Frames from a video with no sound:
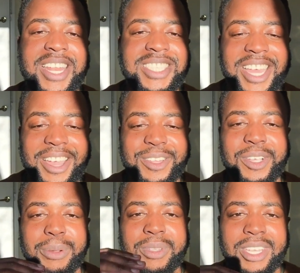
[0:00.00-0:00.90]
And that's how the
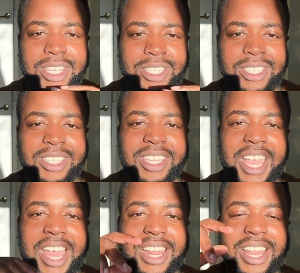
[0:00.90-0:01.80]
communication
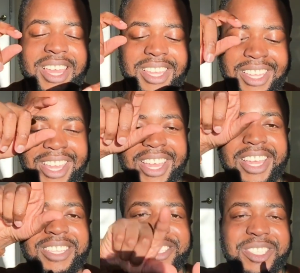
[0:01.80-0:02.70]
kind of like
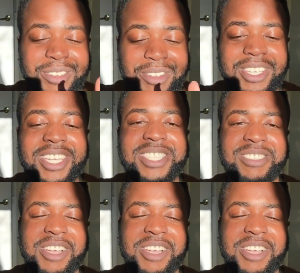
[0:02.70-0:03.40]
deteriorates,